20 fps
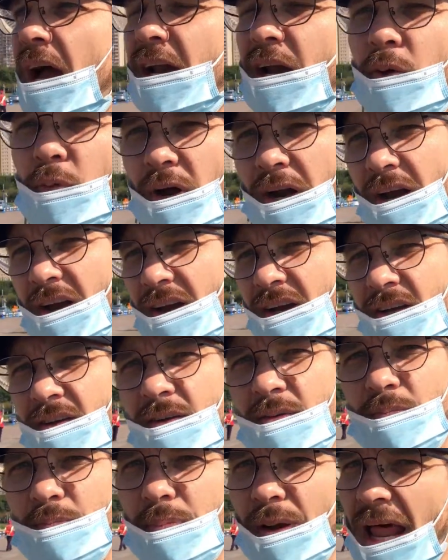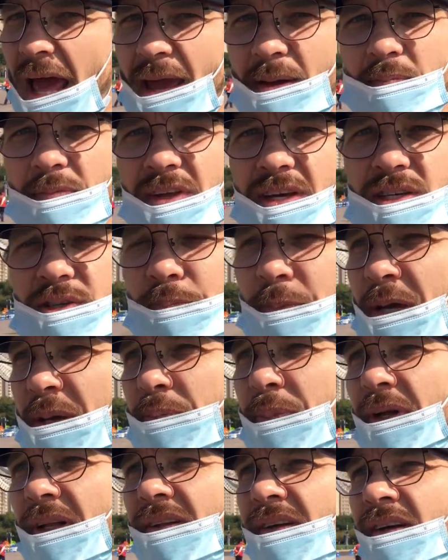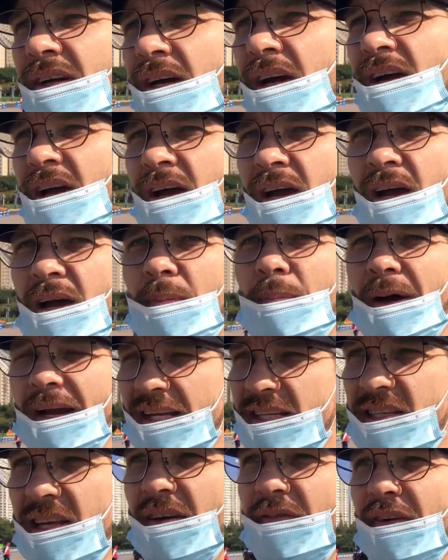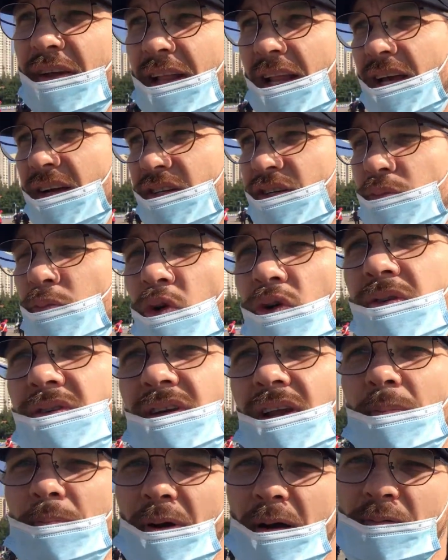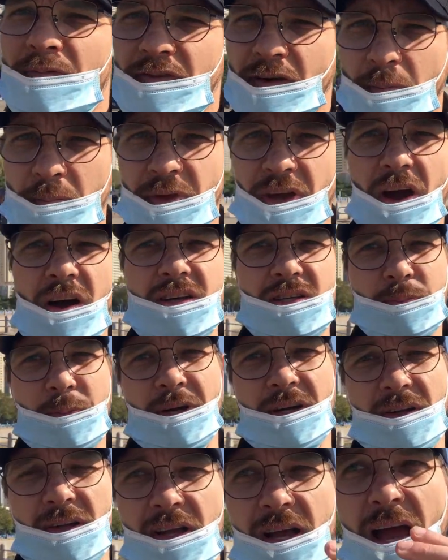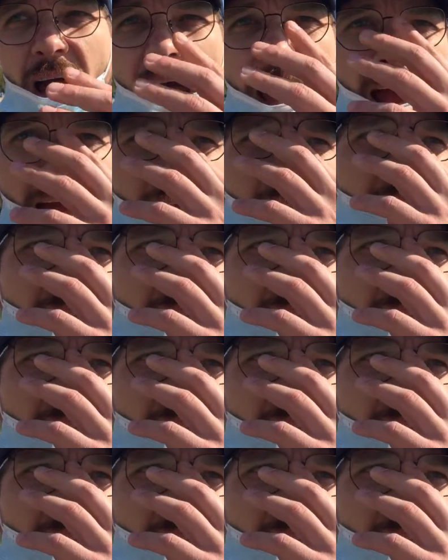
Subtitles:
don't want to blame these people, but it's definitely a small slip up from the hospital. And